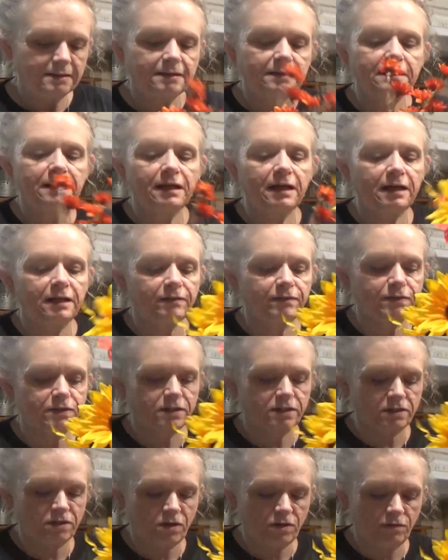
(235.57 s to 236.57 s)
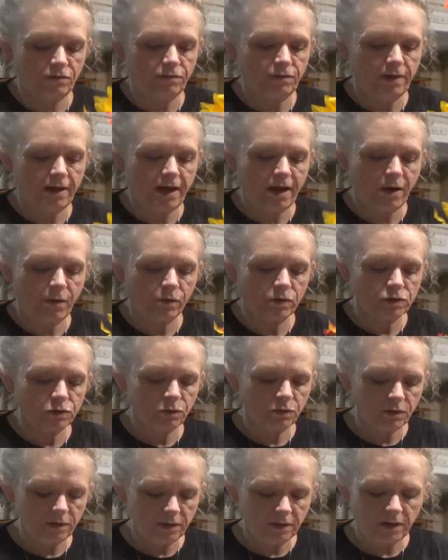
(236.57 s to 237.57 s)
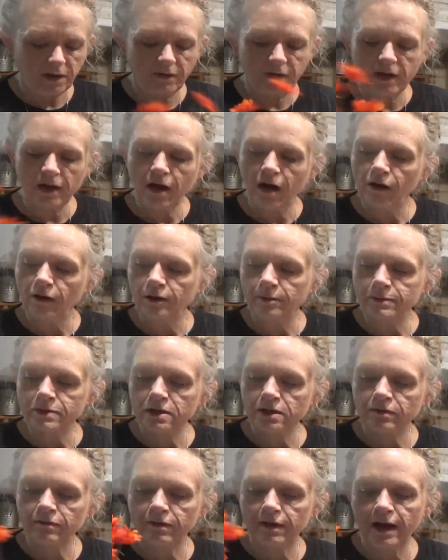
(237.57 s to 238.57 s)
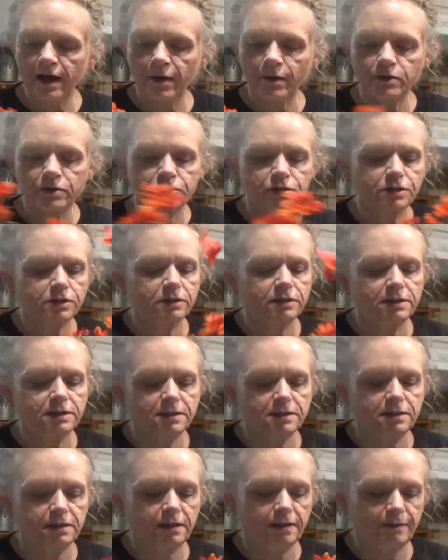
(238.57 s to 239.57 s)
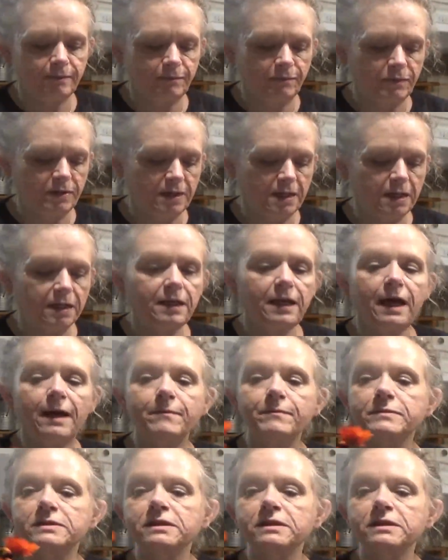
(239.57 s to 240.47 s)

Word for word: kind of sunflowers. Or are they calling them sunflowers? Let's see. Yep,